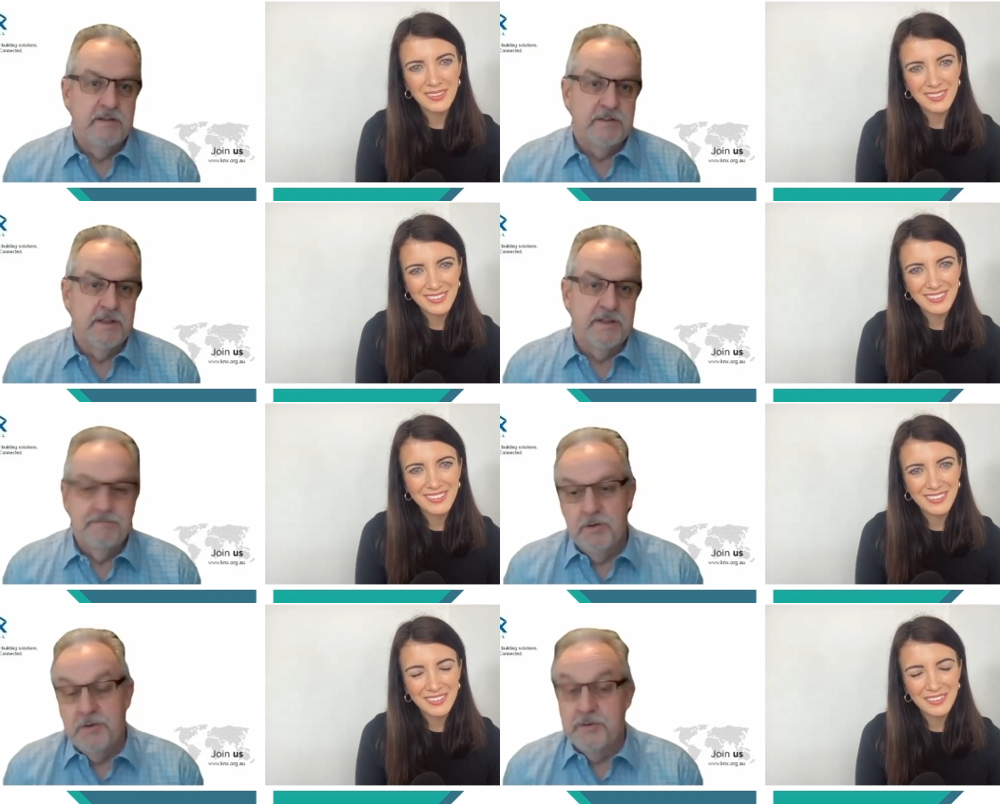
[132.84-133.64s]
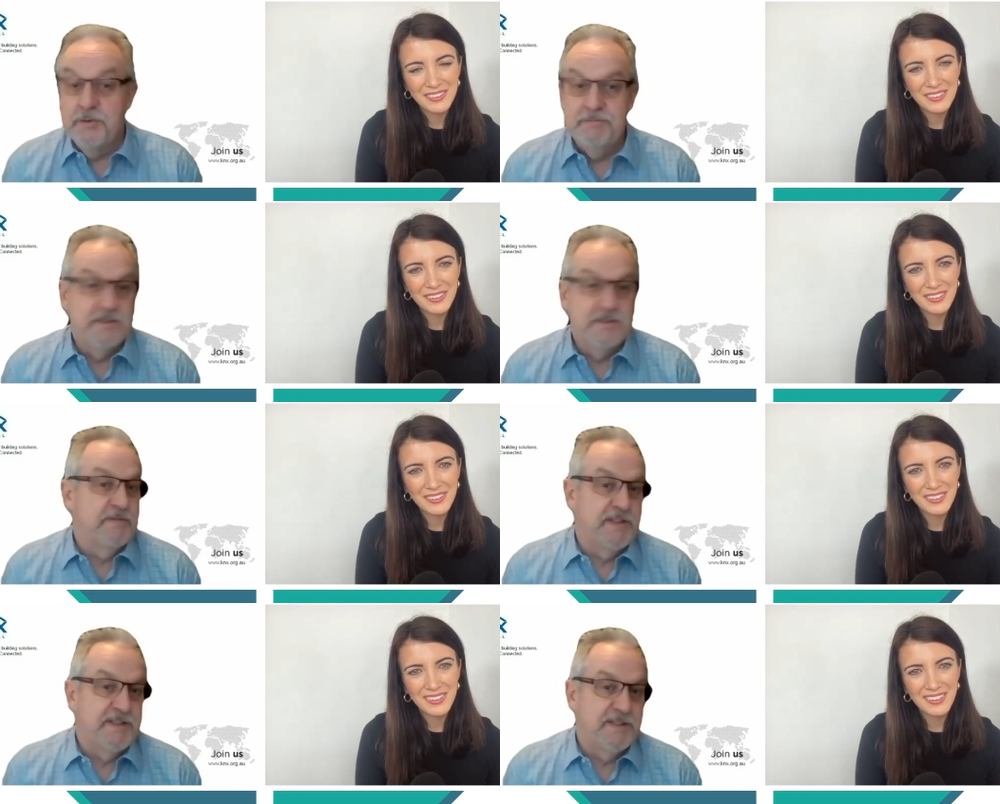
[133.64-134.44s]
Speaker 1: So, all in all, it's a
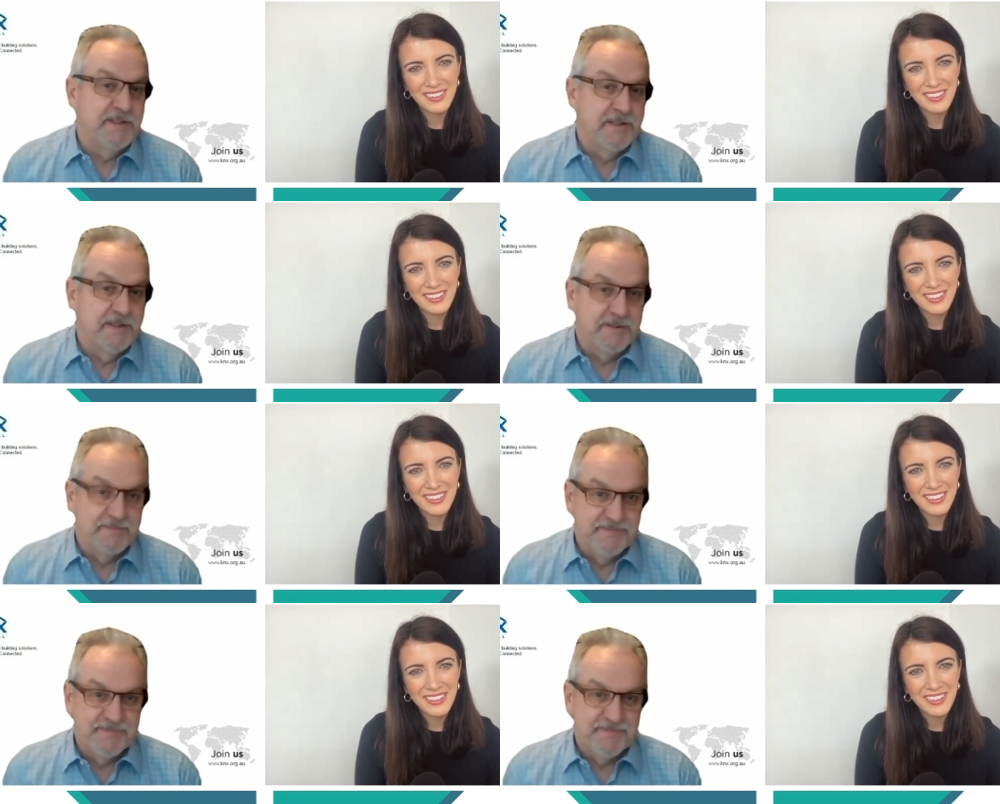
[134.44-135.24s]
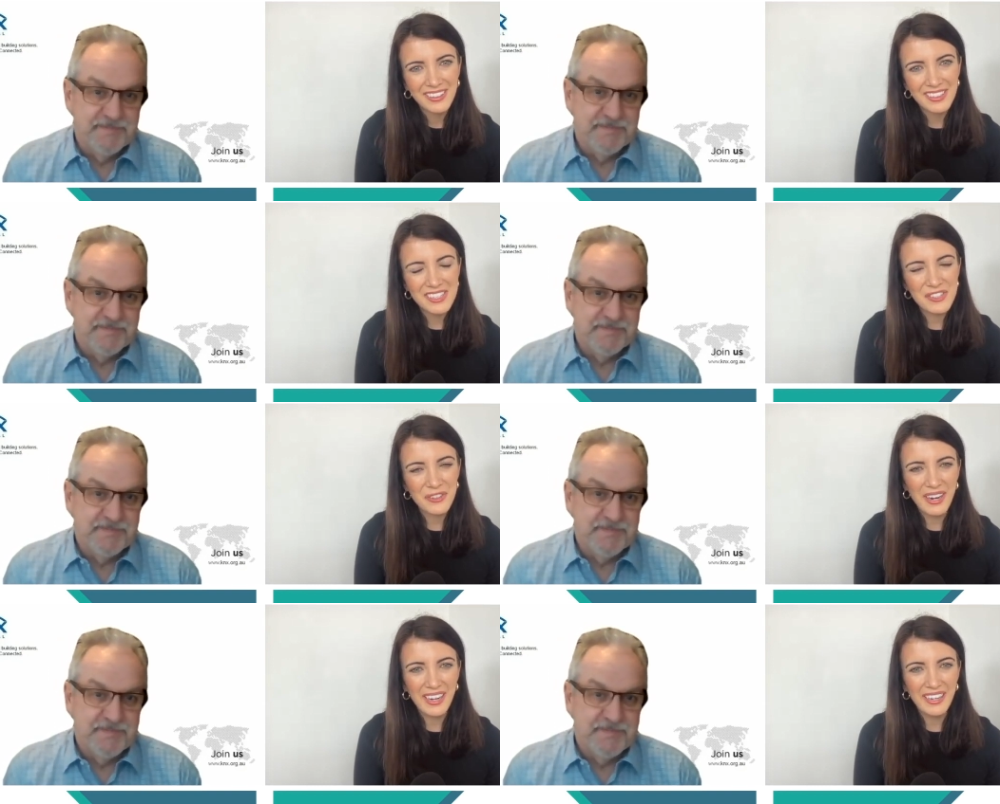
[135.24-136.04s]
fantastic system.
Speaker 2: That's
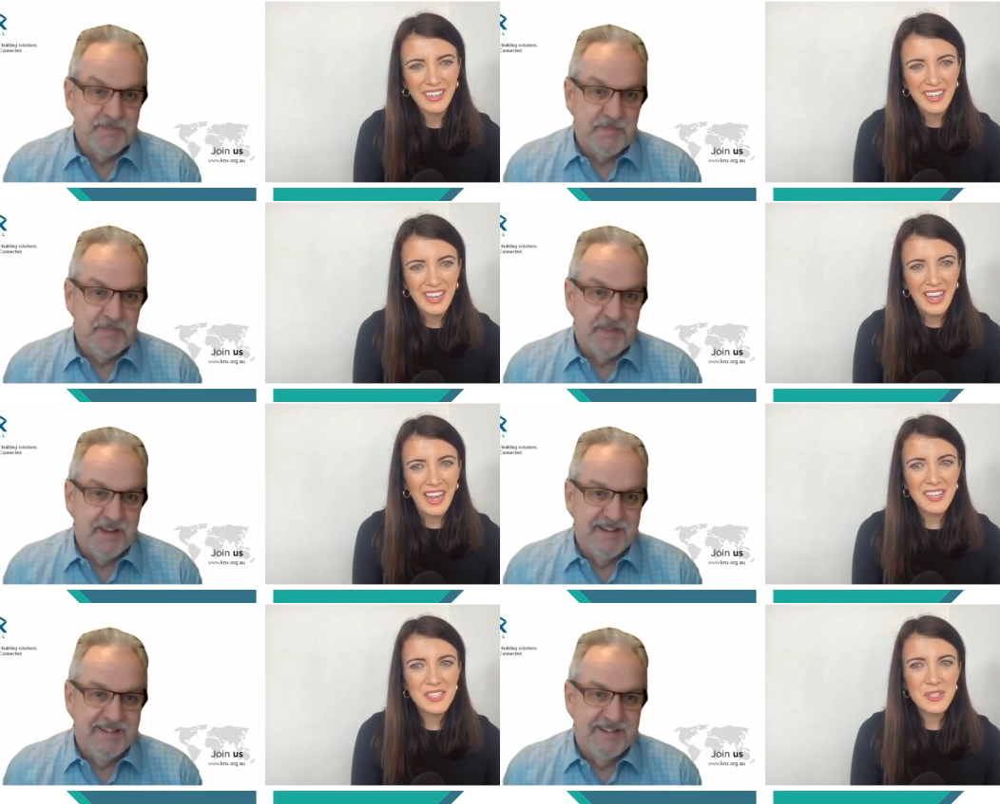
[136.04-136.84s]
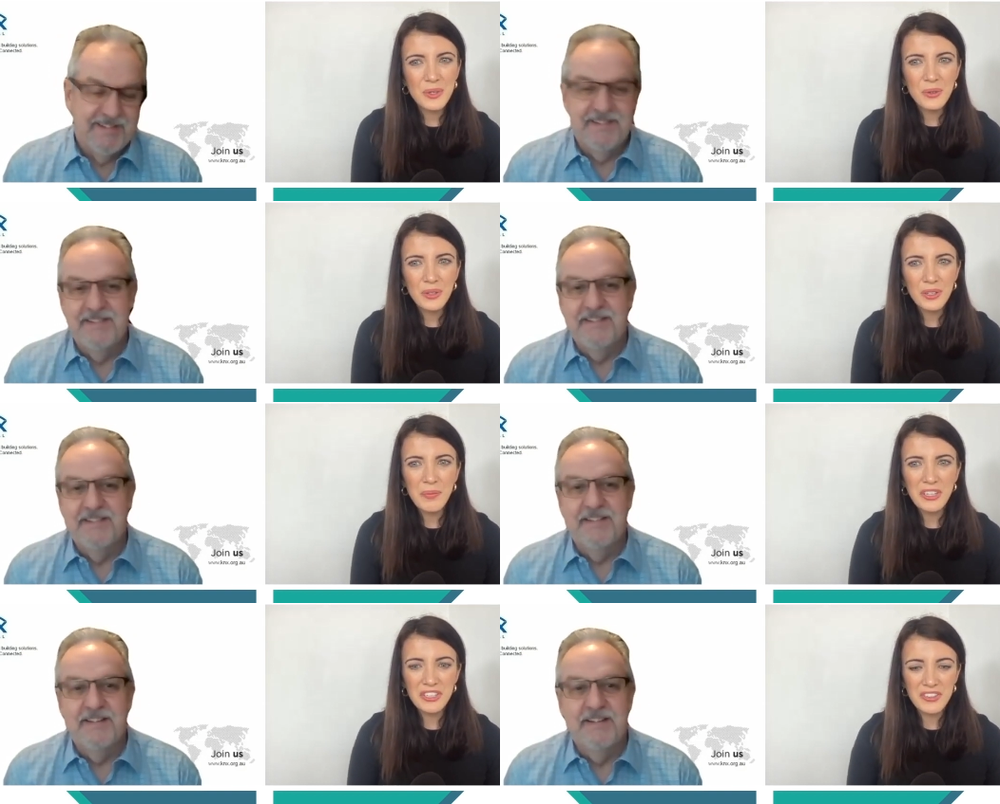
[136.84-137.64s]
great. And so
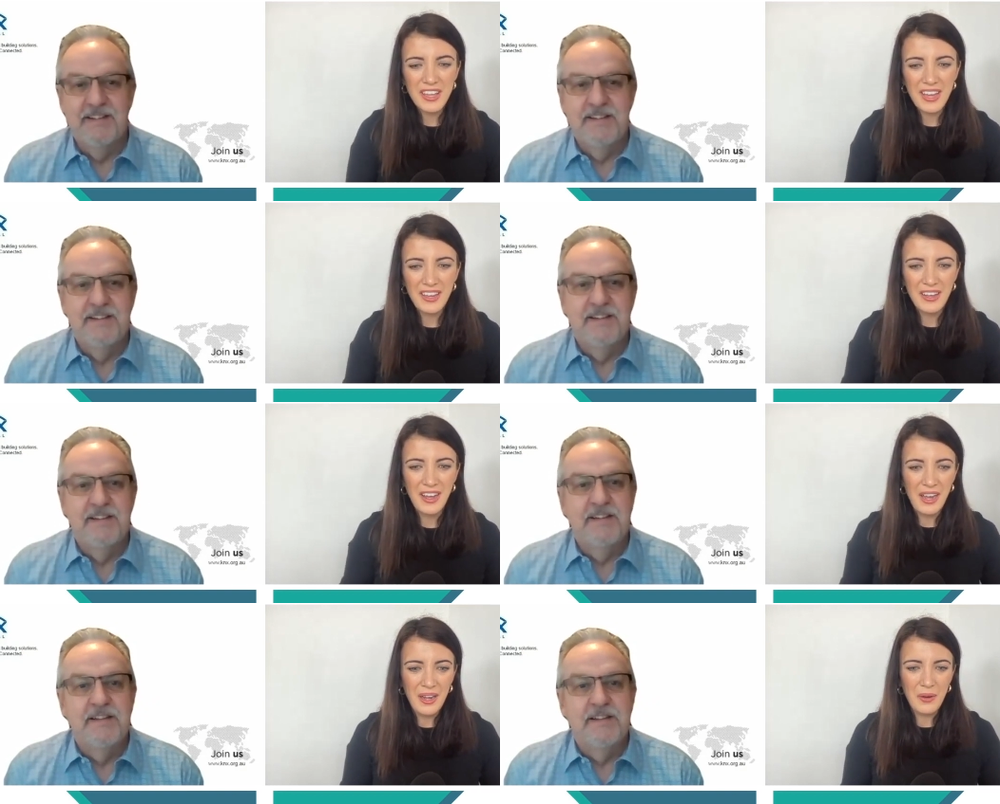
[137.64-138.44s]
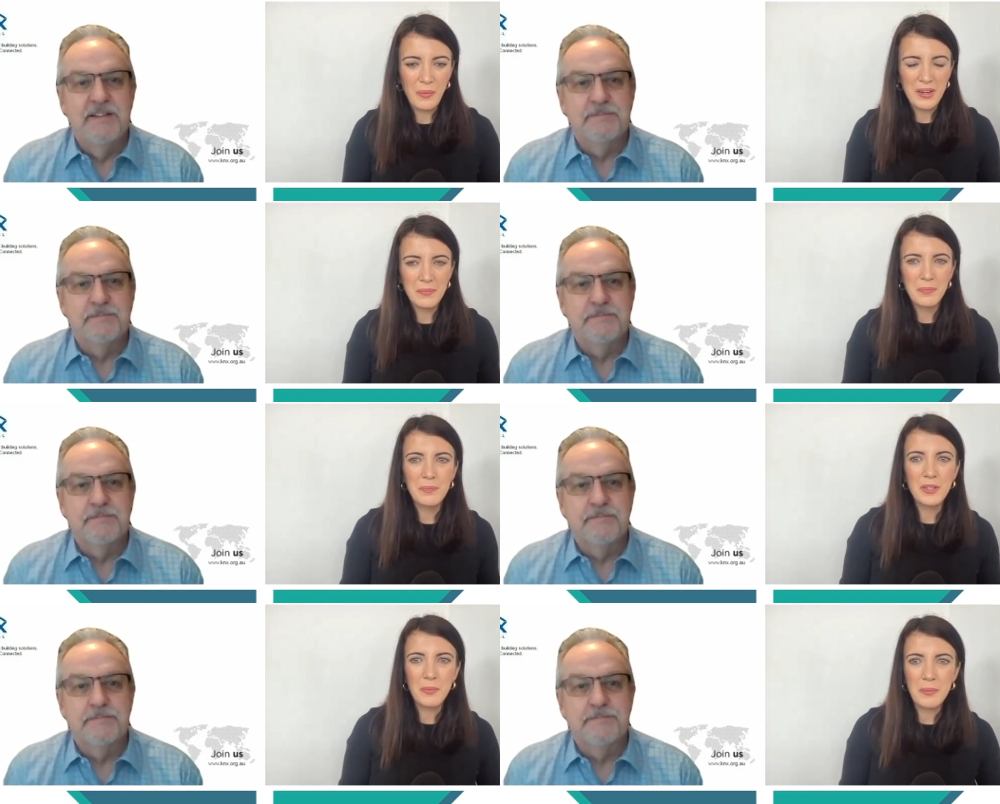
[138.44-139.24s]
you mentioned there uh, when
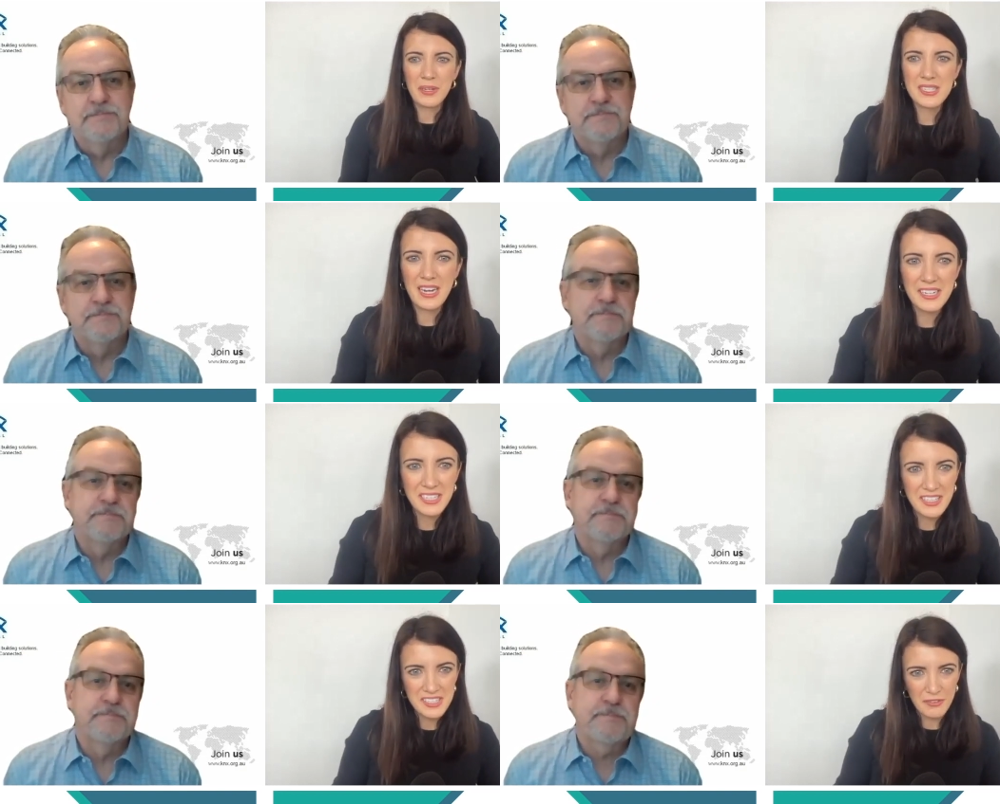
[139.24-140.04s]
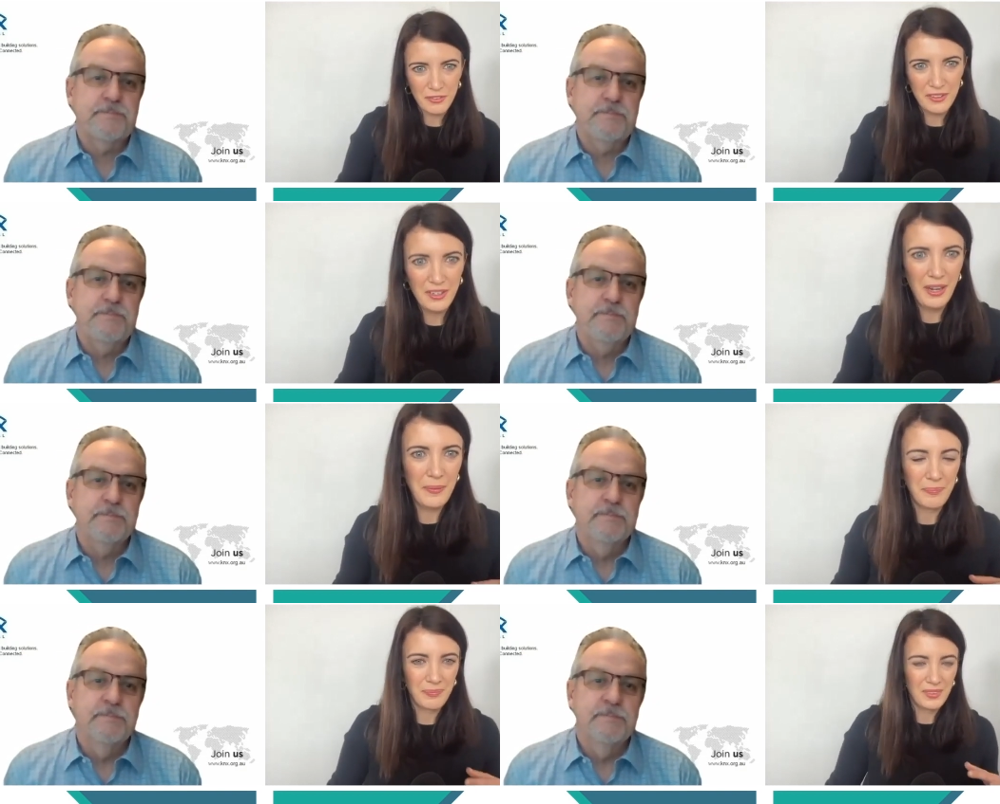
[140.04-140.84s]
you know people are selecting these different
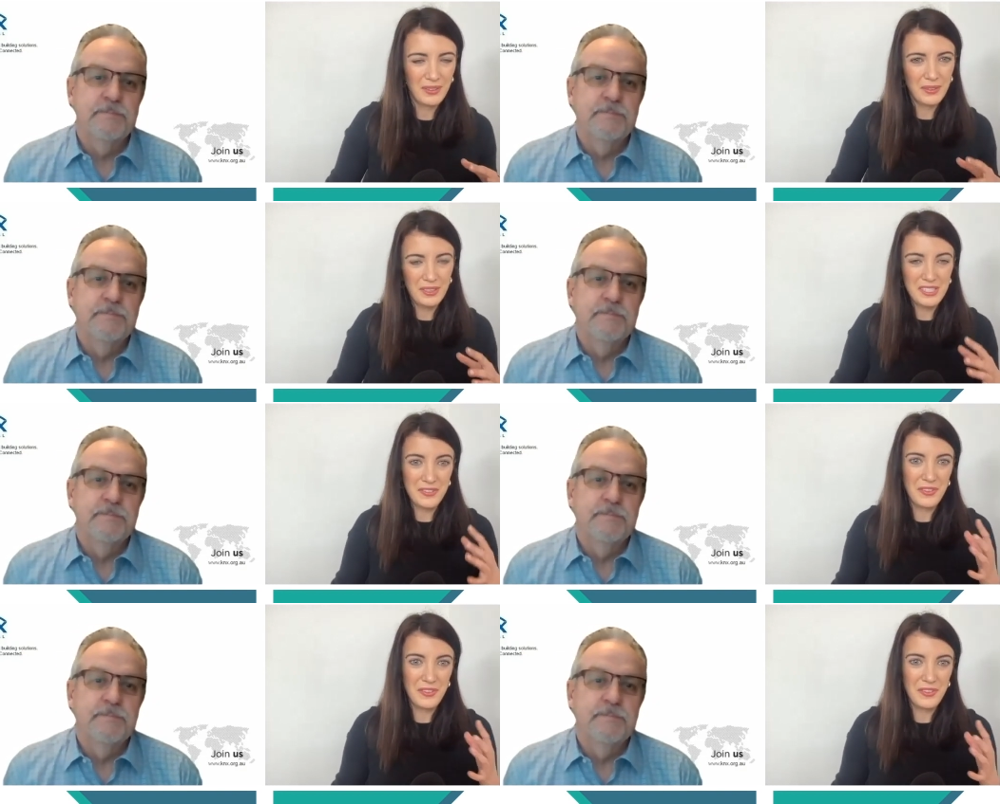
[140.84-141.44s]
um, these